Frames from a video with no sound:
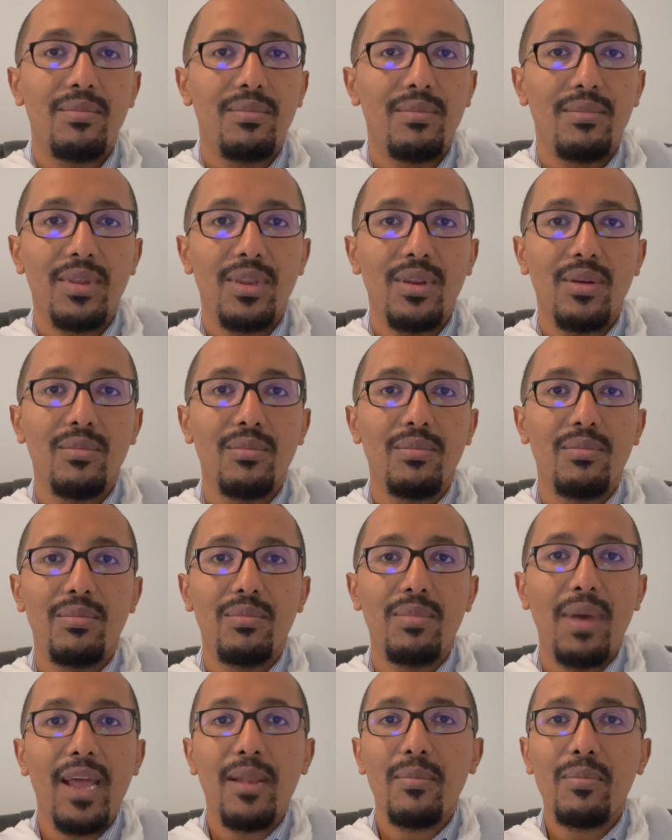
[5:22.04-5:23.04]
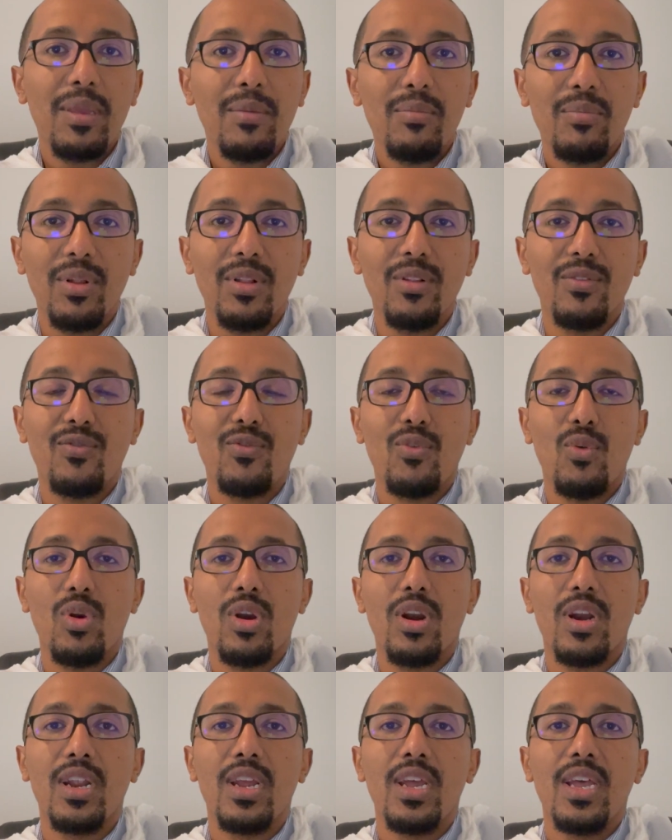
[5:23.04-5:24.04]
bad people
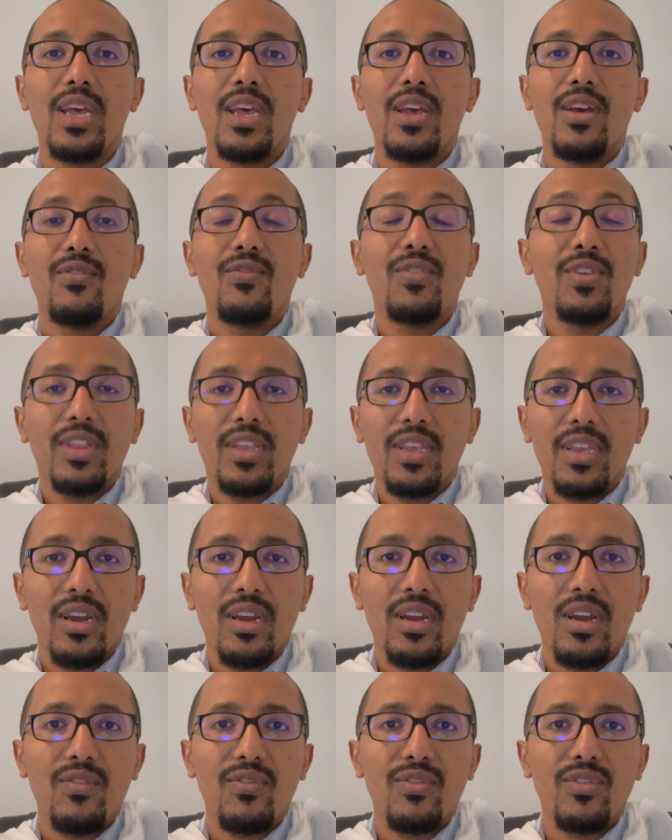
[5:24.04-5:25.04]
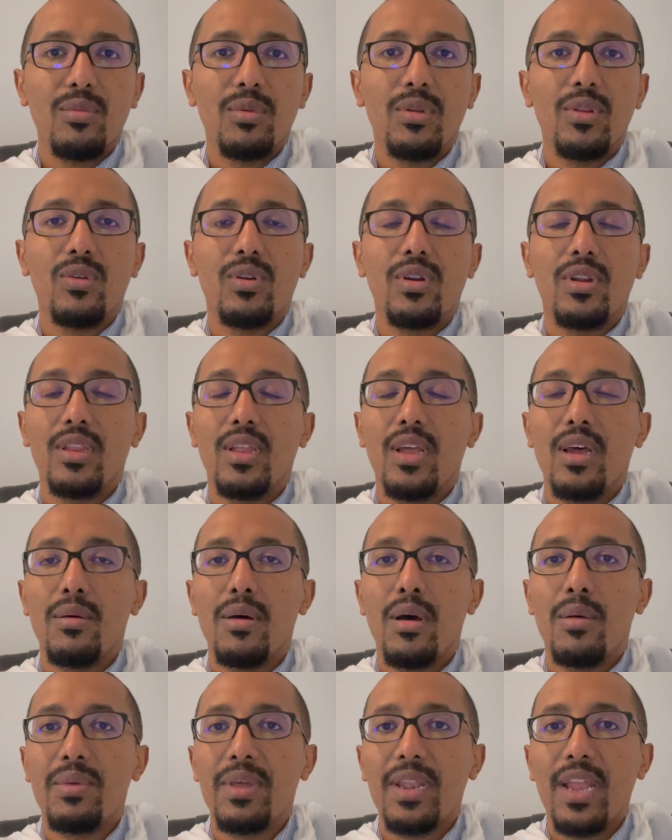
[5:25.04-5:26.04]
for feeling uncomfortable or
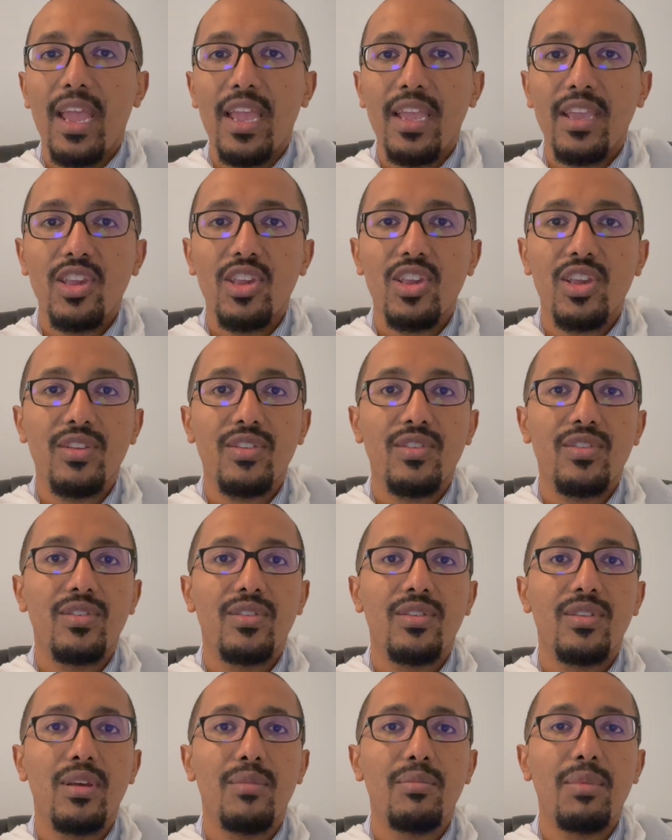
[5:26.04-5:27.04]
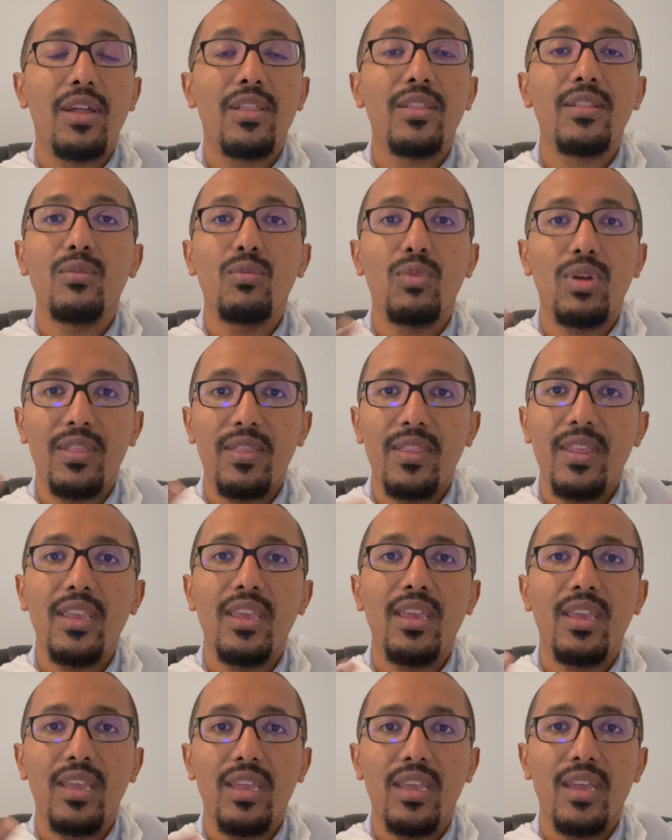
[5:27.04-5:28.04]
a bit anxious about and when
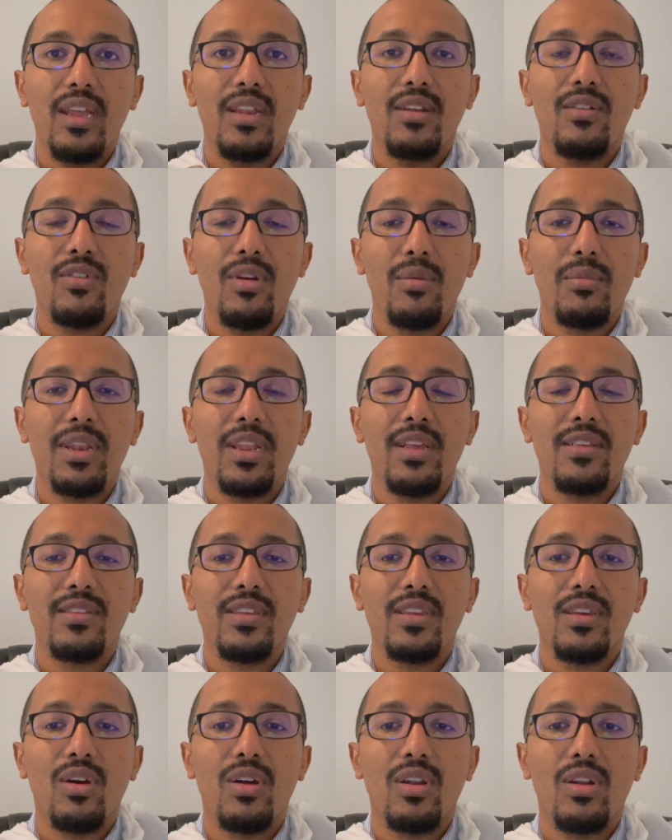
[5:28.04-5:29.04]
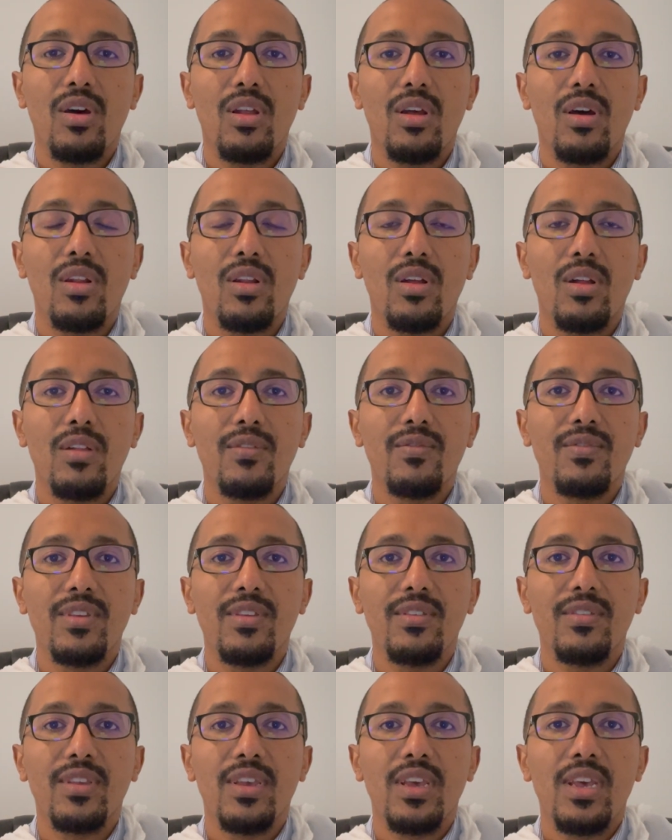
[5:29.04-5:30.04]
thinking and reminiscing on all of
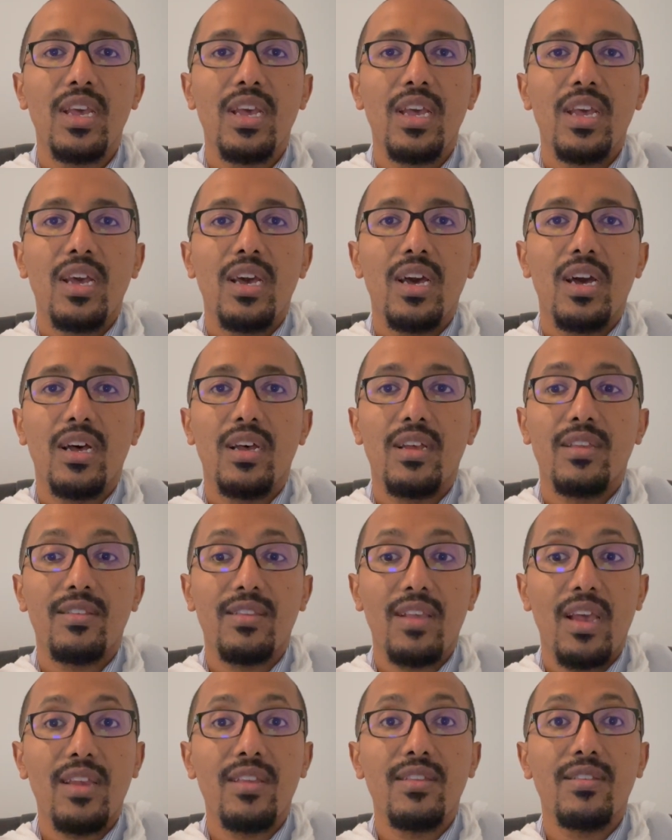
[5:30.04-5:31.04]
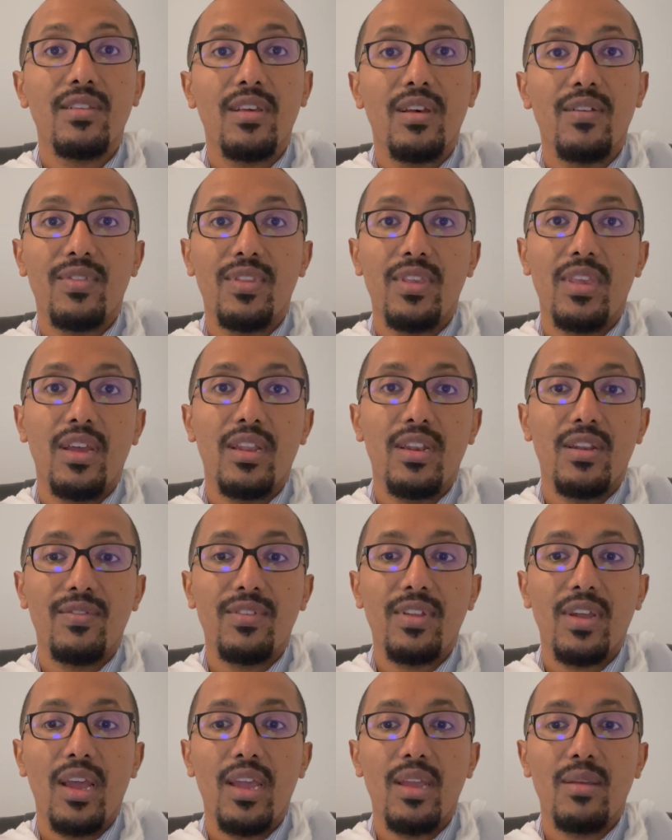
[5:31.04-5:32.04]
these signs of the end of
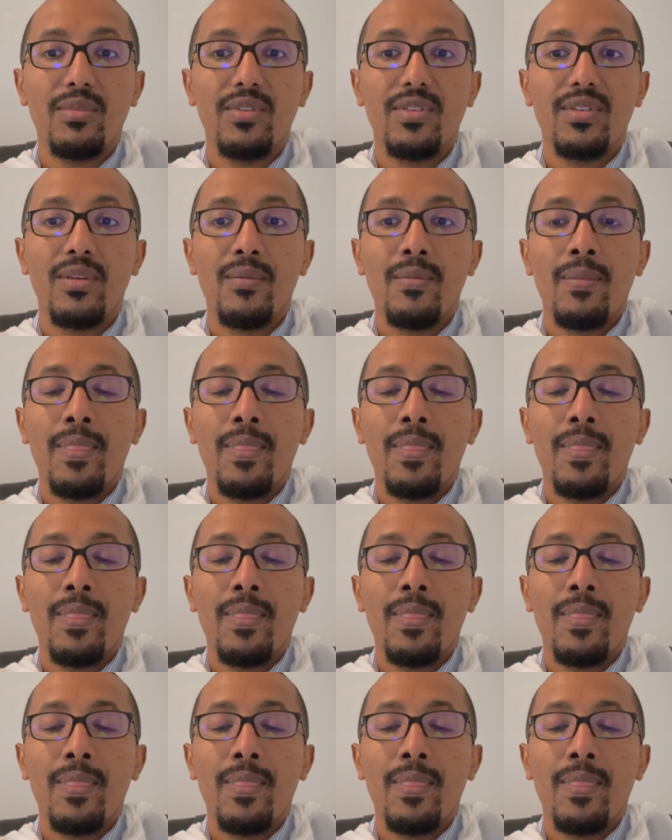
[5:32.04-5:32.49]
times.